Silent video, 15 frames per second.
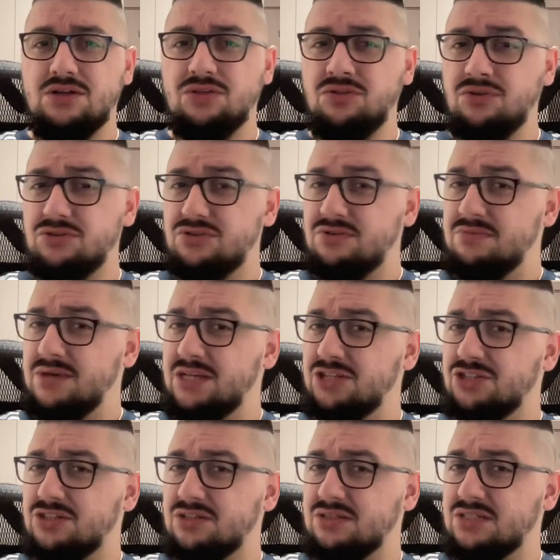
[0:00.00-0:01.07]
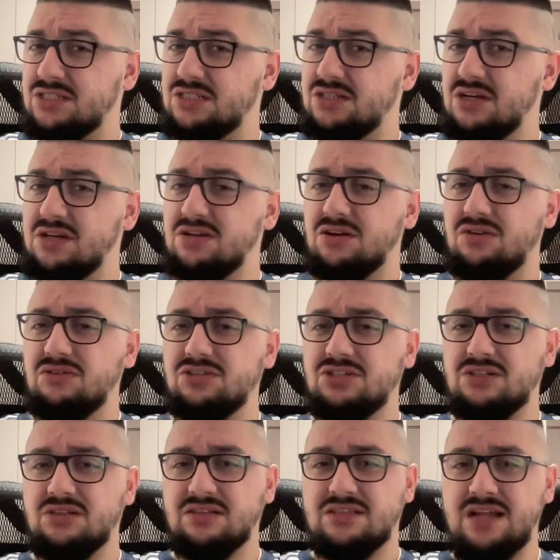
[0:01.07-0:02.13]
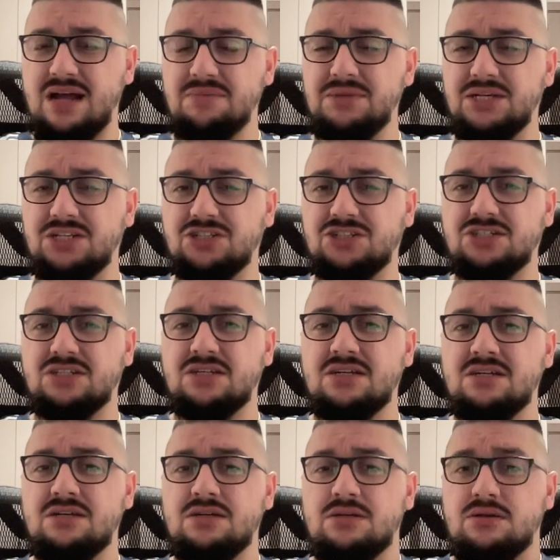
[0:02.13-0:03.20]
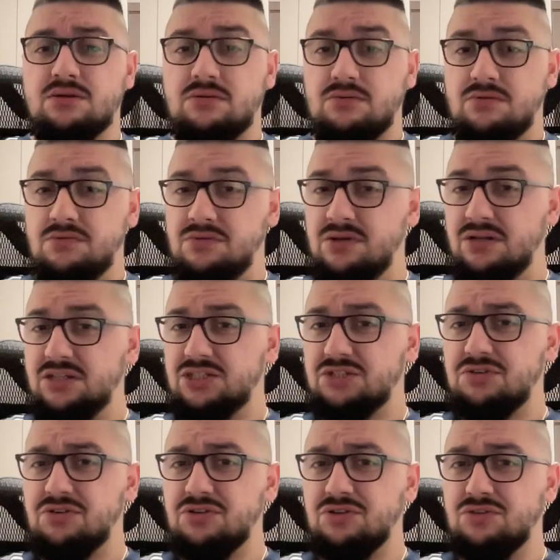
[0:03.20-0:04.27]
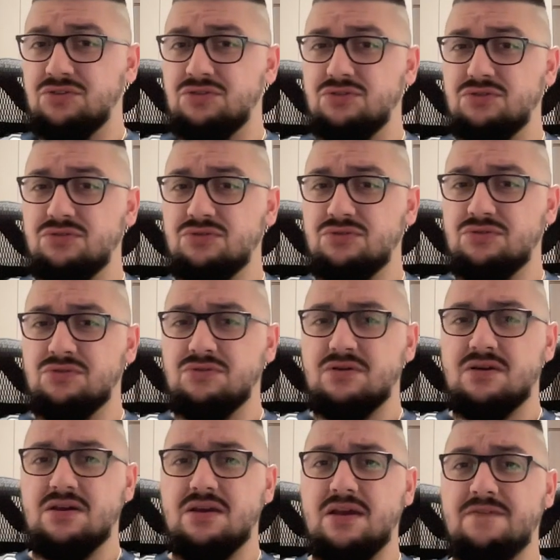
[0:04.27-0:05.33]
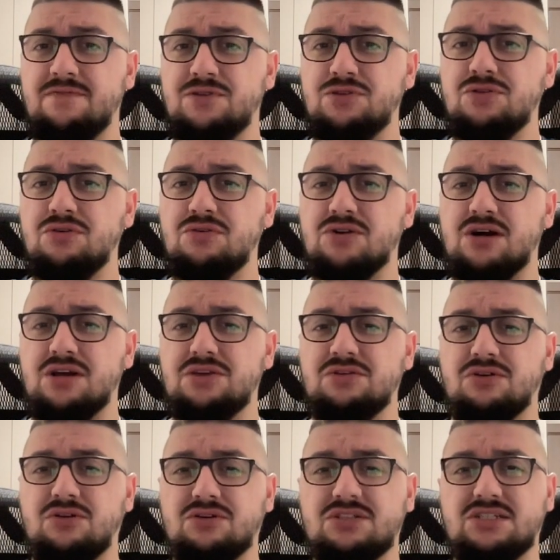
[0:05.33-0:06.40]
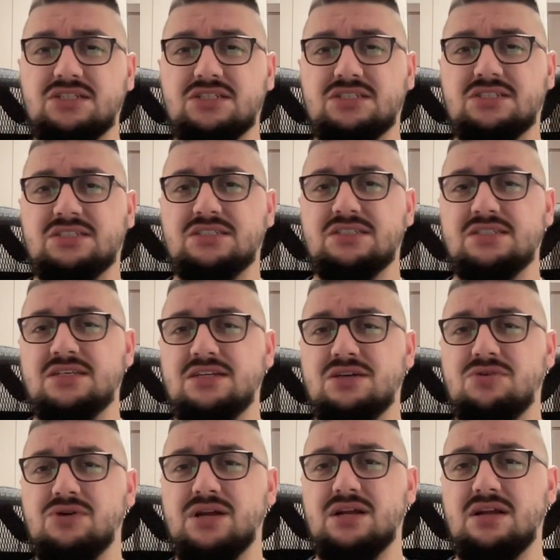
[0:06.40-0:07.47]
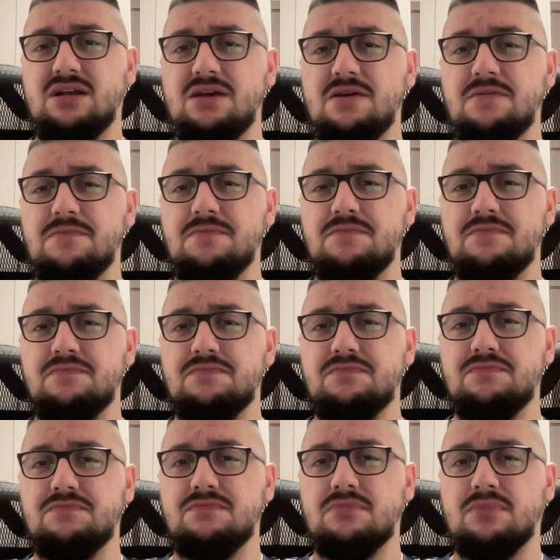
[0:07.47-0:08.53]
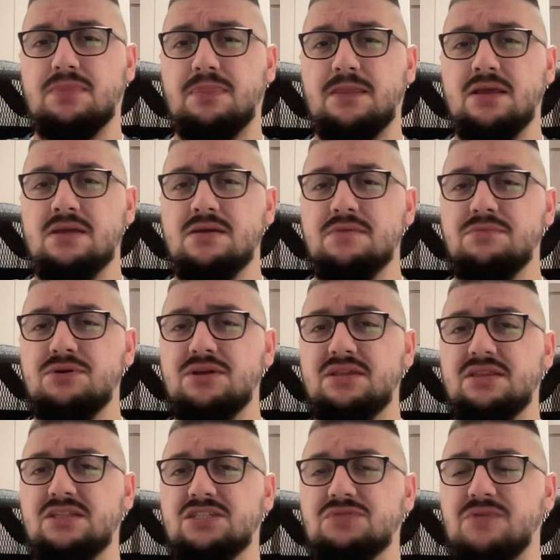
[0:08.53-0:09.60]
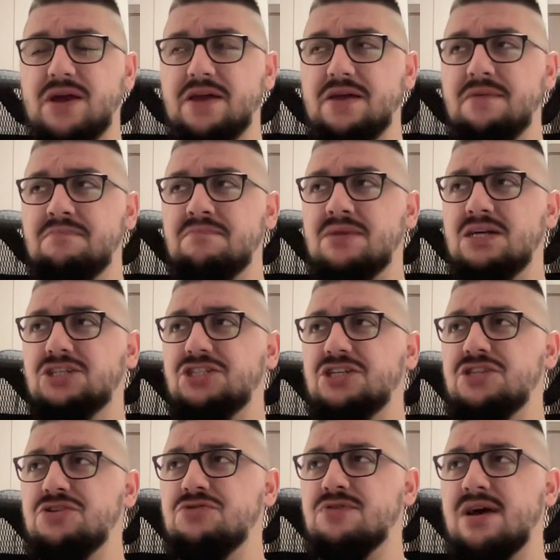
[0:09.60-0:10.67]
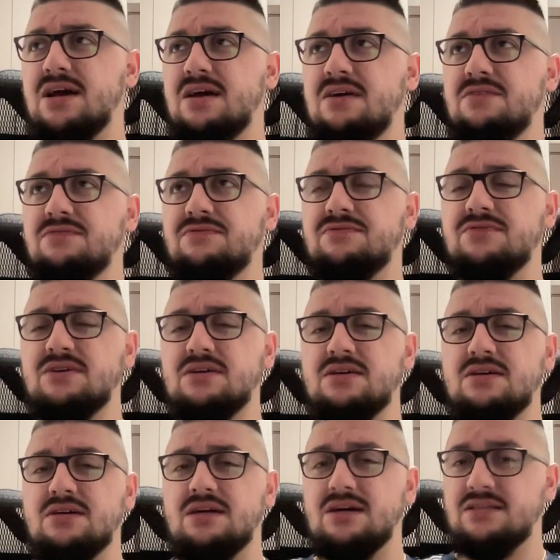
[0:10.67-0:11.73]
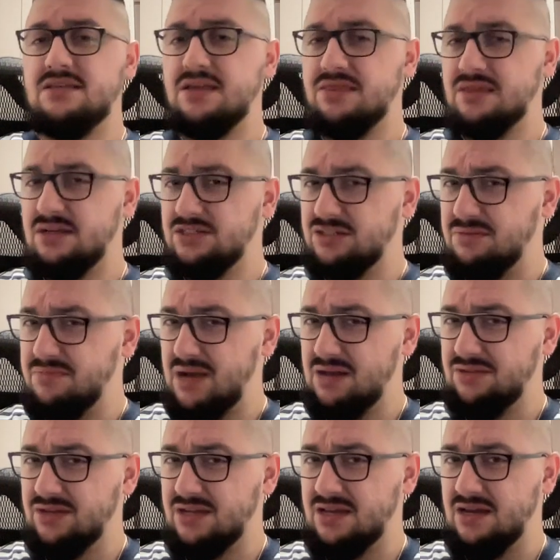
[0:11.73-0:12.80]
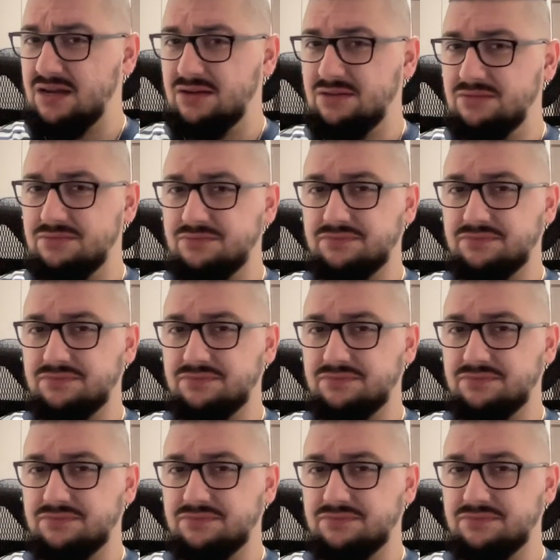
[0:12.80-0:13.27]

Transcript: Not to mention the psychological damage that it's going to do if you don't cut your losses quickly. Put it this way, imagine you have a £10,000 account